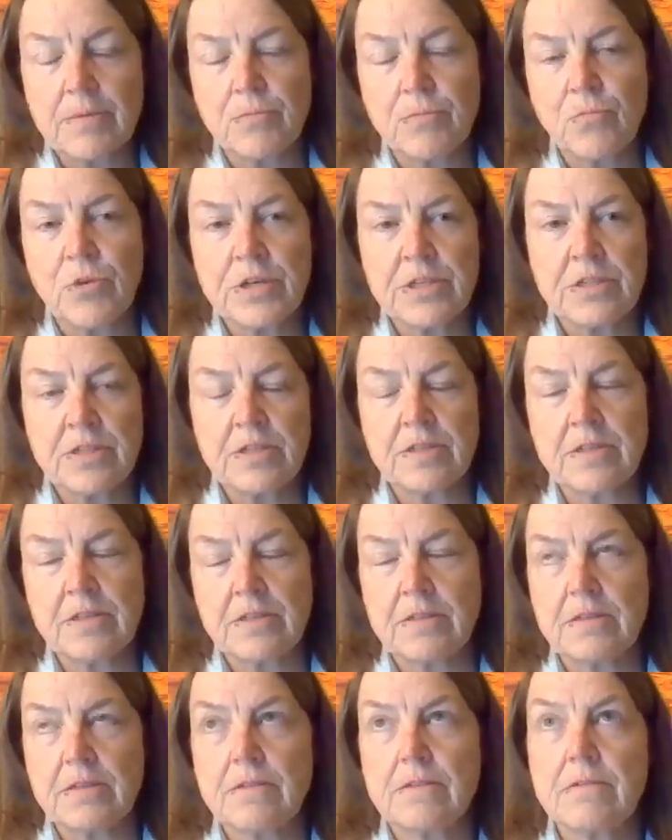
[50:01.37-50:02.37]
when
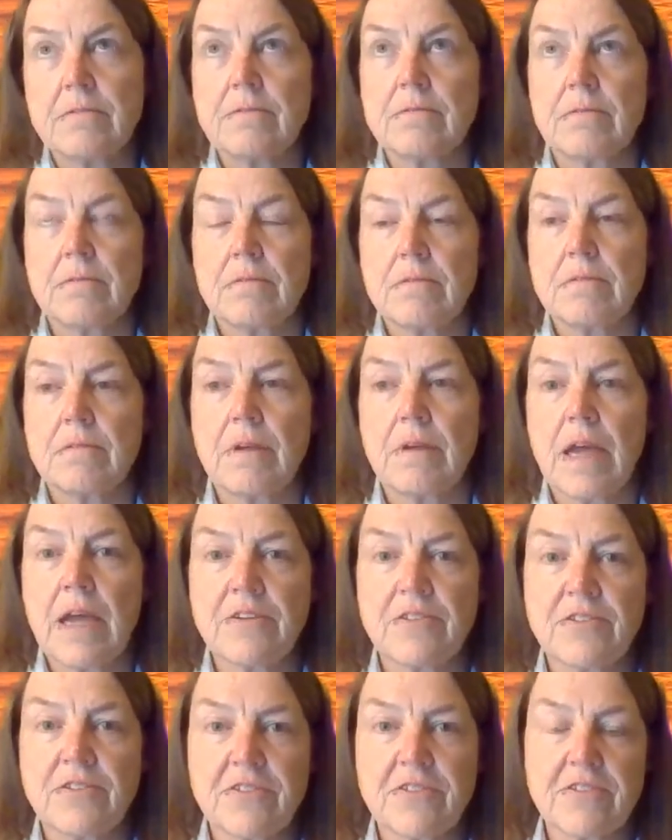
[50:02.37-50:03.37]
the
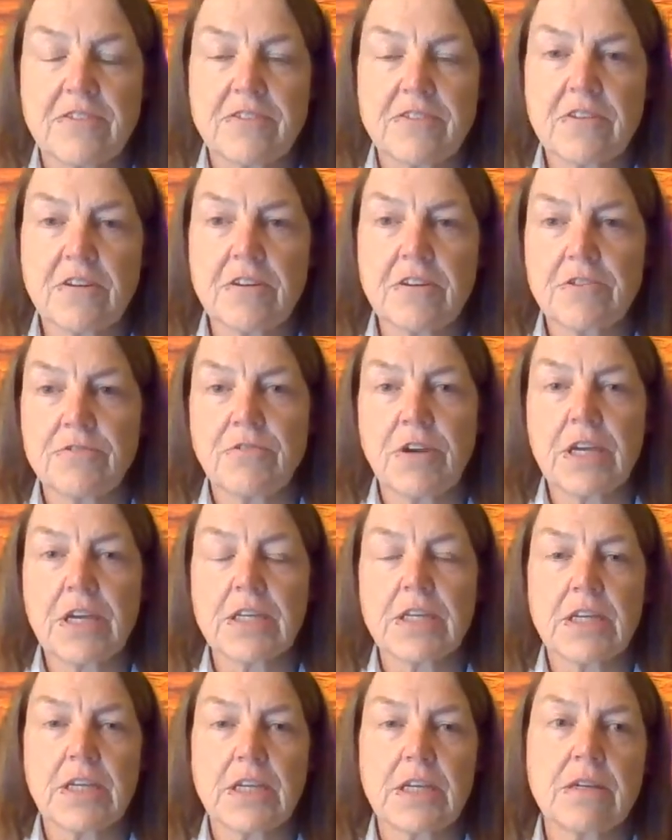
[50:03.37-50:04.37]
agencies started
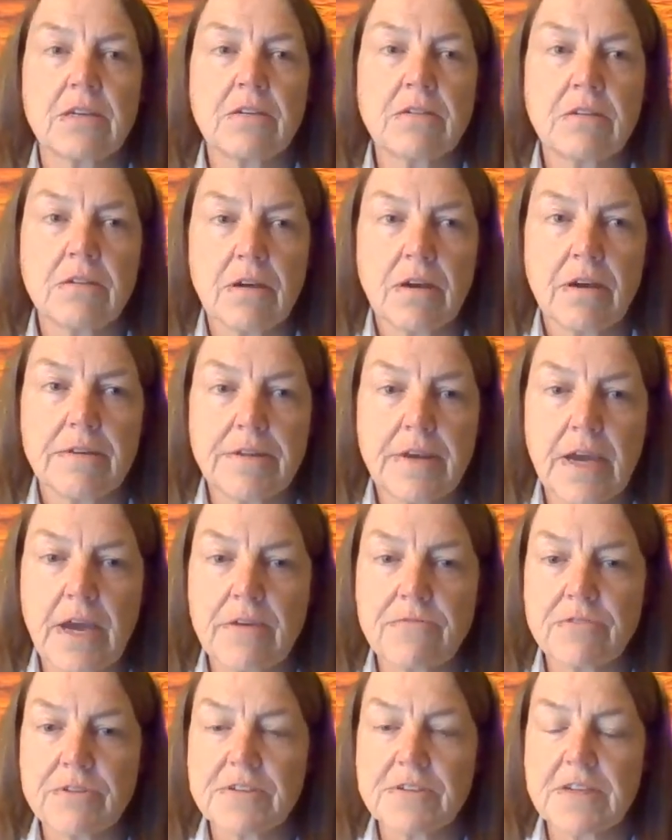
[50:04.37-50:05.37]
regulating the
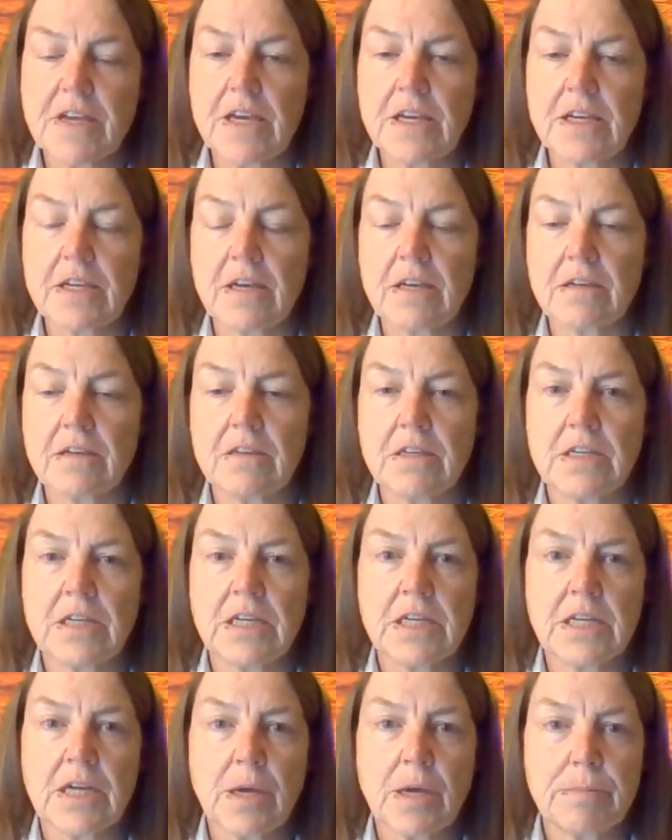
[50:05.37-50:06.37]
Hanford site and cleaning
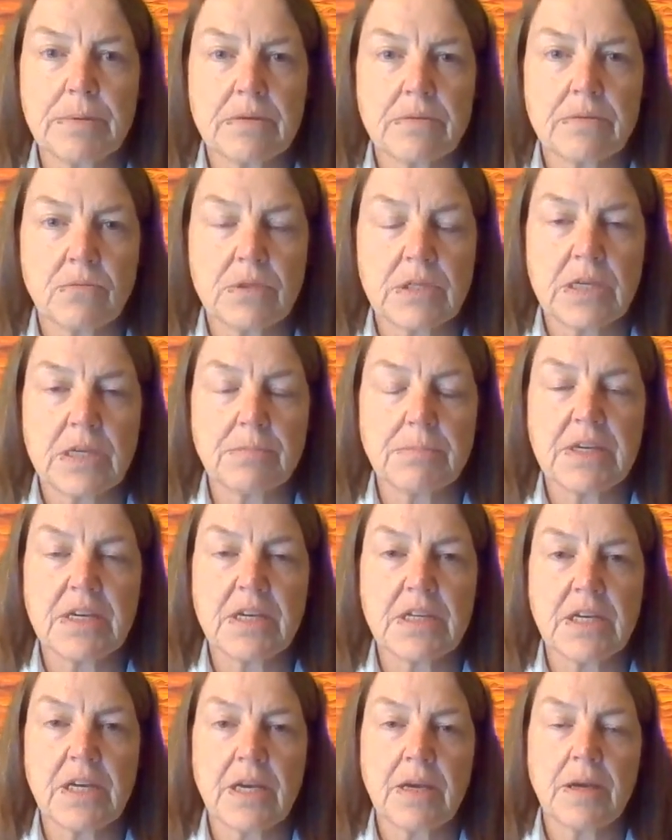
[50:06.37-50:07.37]
it up, when
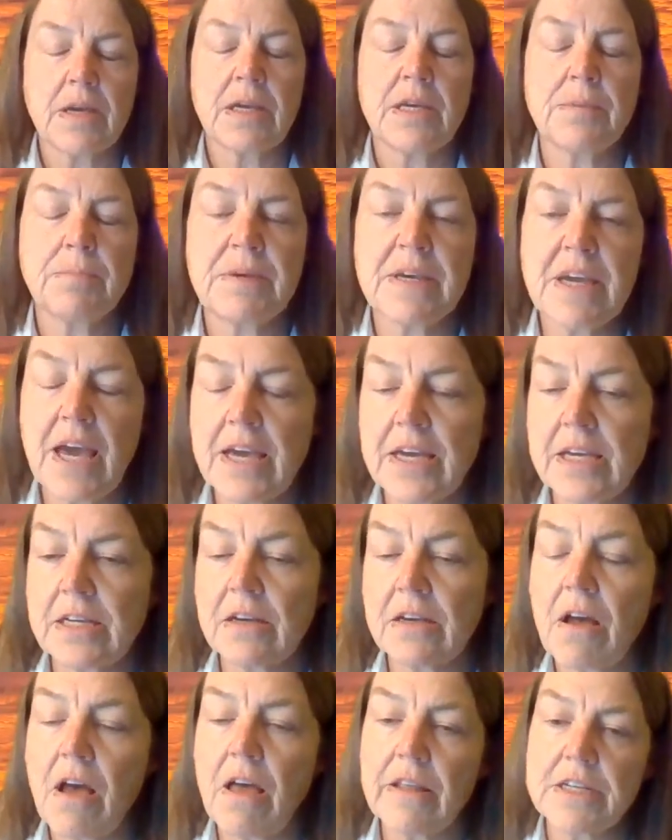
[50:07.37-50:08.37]
EPA and
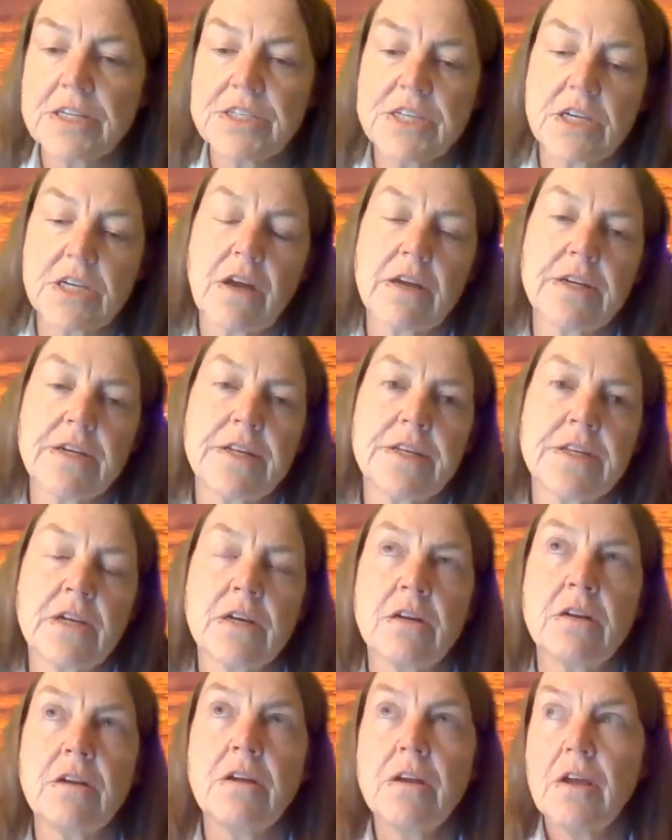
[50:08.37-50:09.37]
ecology got in
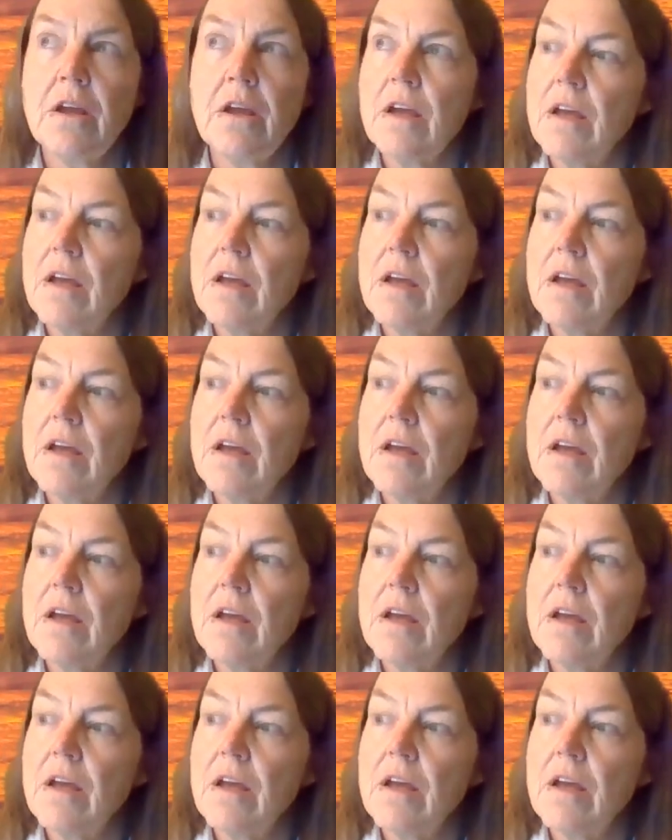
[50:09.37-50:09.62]
there,